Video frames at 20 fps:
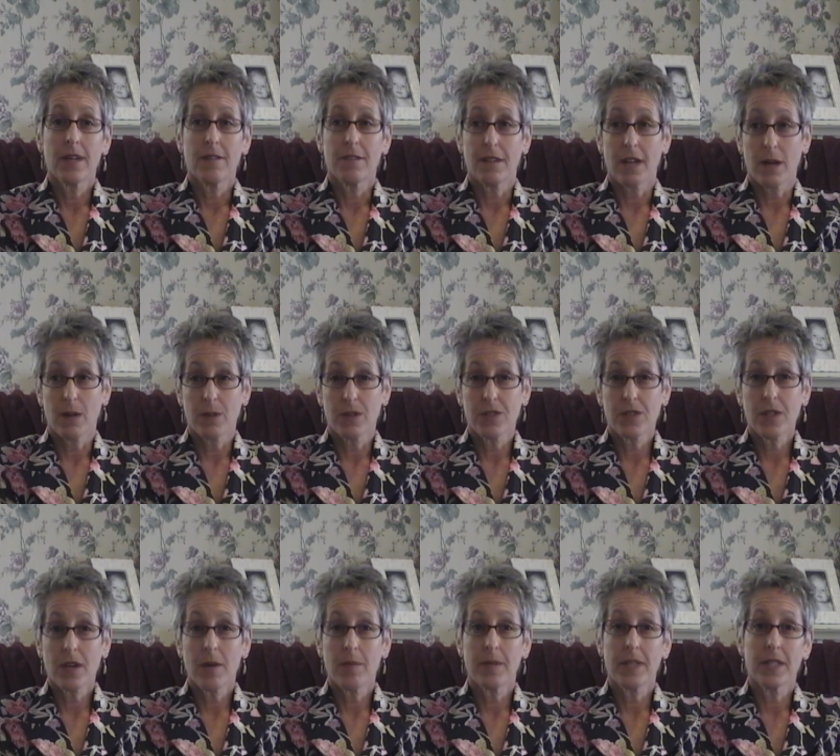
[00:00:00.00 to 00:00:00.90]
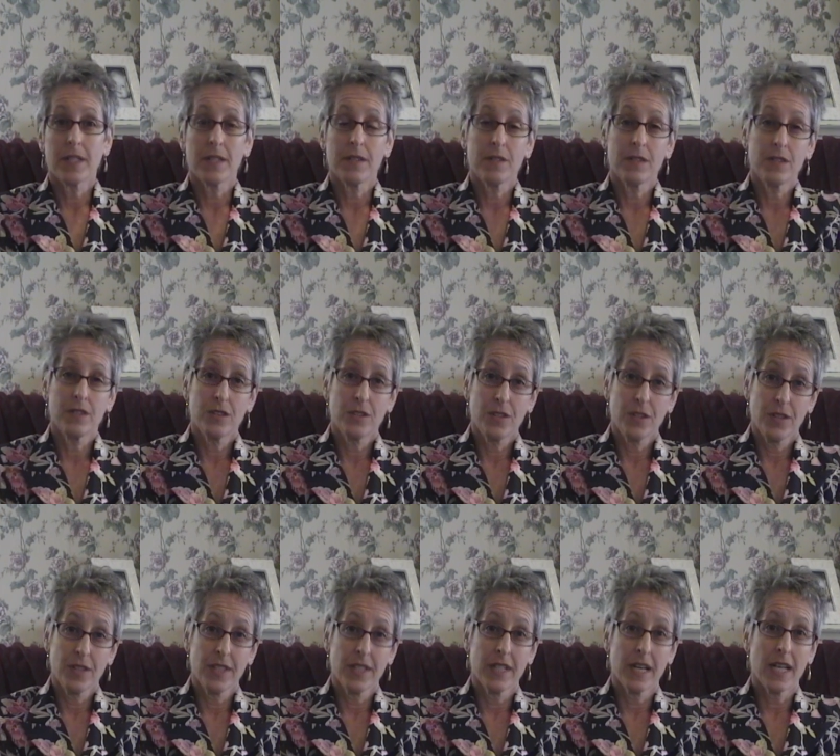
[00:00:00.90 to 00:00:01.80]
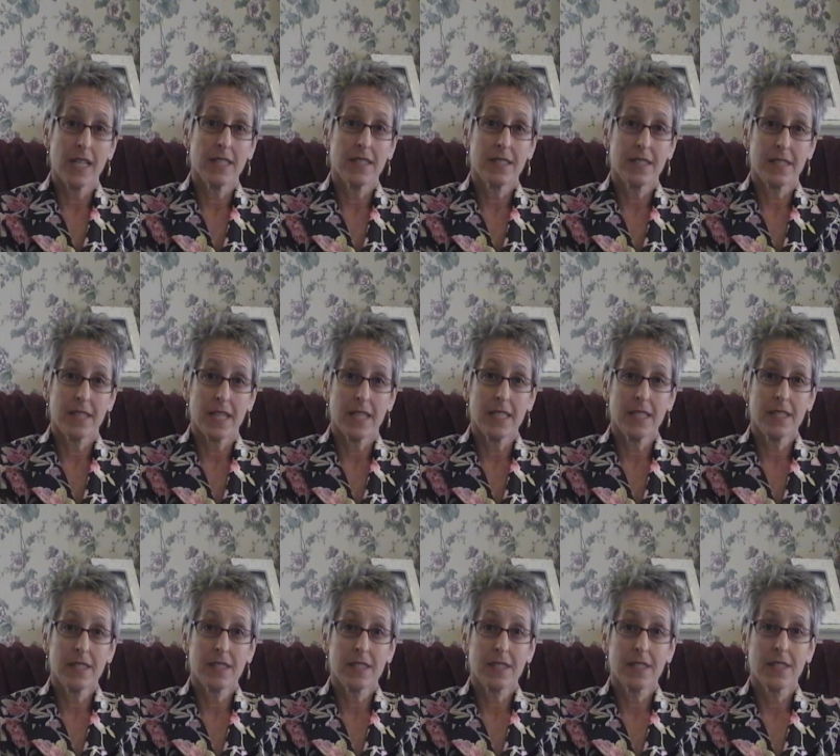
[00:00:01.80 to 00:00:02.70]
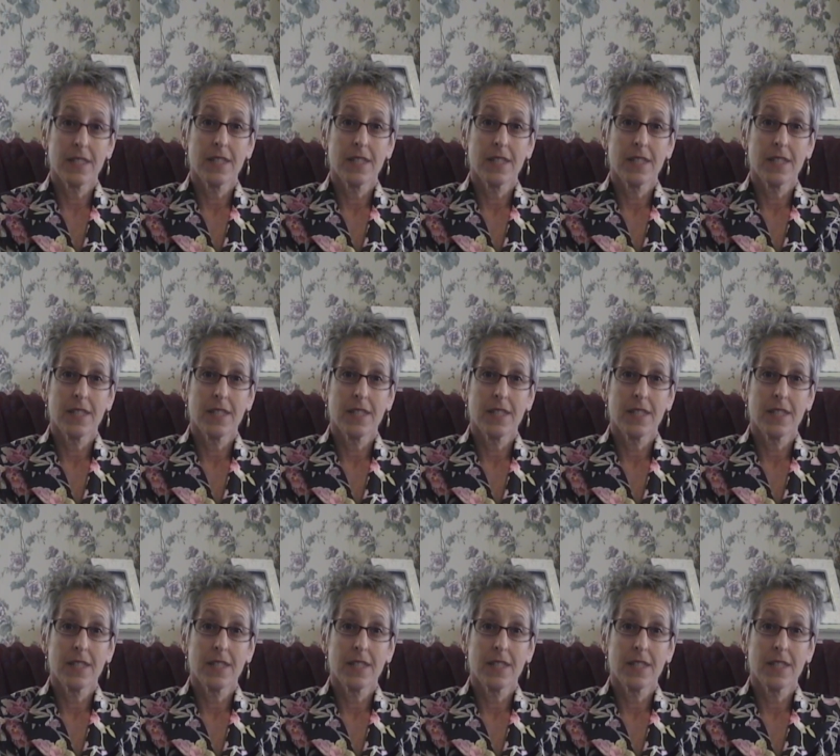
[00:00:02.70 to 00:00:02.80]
flowers coming in to the United States,